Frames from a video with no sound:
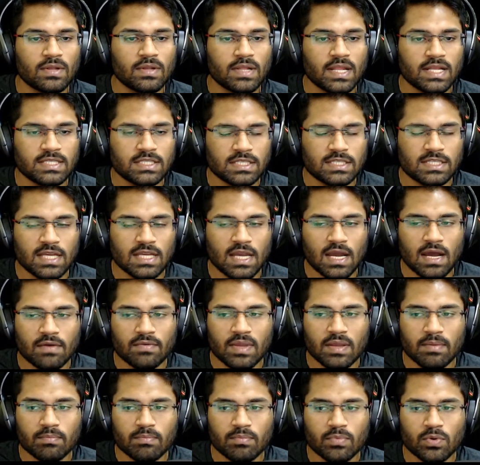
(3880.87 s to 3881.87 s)
Let's just see
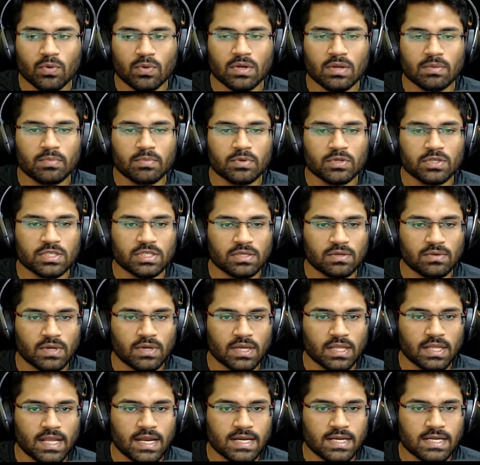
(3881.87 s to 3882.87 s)
how he improved the position.
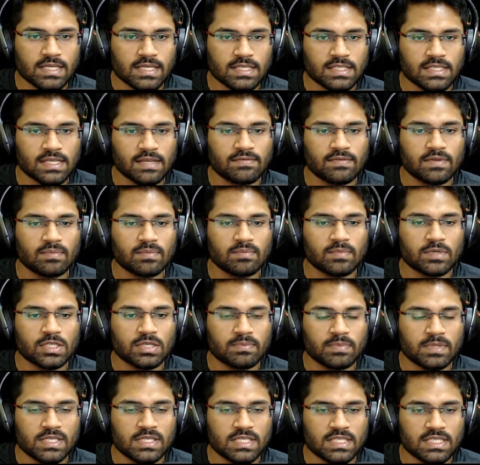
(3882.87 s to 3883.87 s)
Okay, knight d7,
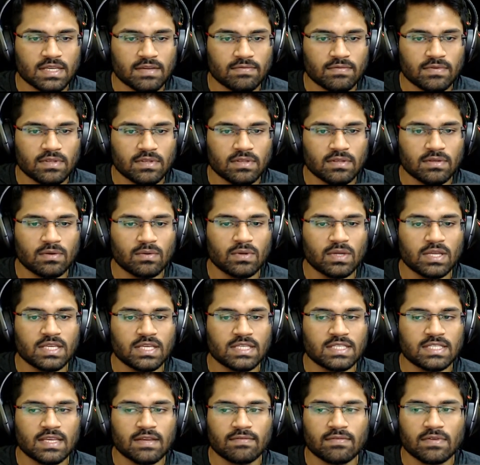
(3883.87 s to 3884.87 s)
bishop e7,
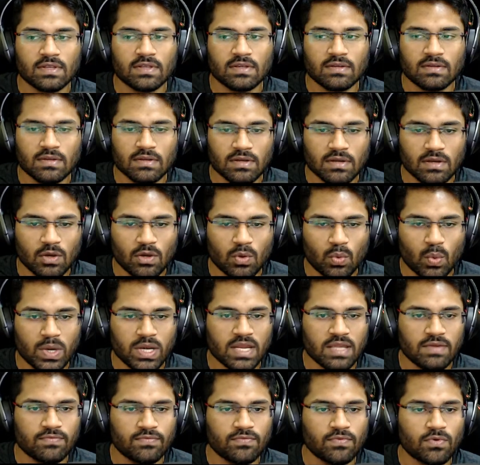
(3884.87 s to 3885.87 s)
e7,
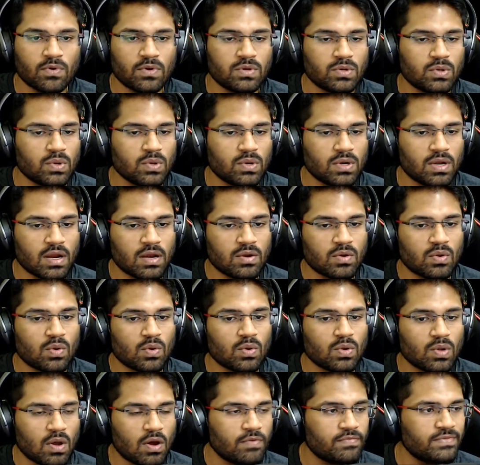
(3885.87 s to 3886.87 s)
queen d4 took
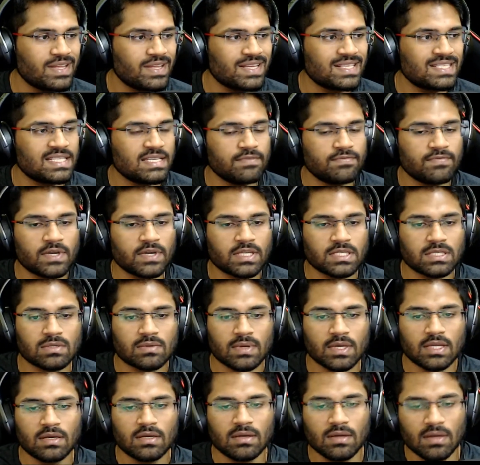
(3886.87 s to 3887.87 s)
control of that c5
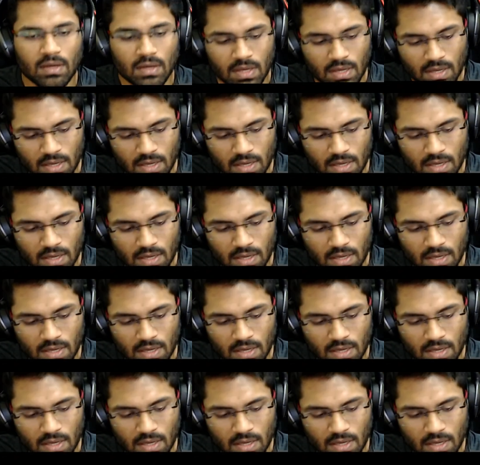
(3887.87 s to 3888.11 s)
square.